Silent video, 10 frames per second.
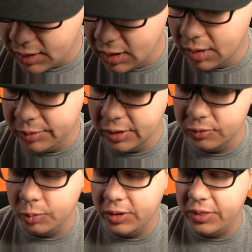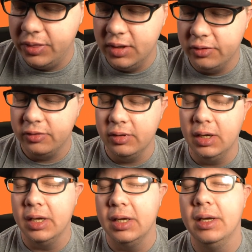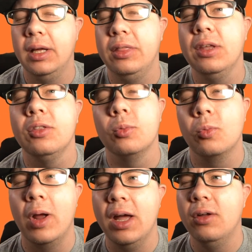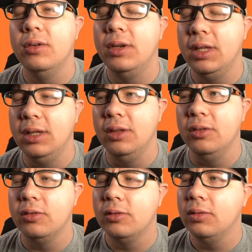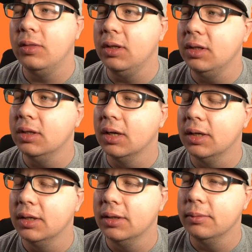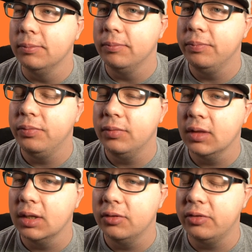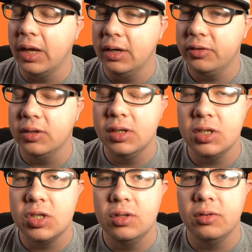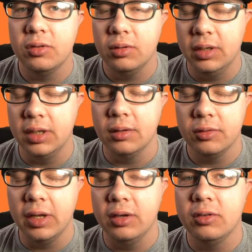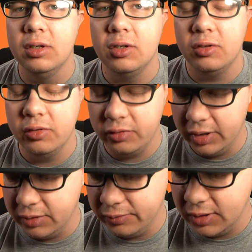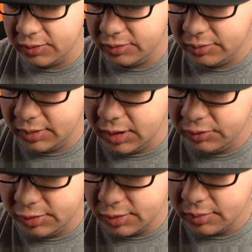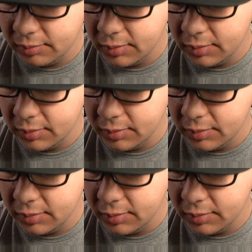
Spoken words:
Because with this, I think the round is the status conditions. Like, status conditions take effect easier.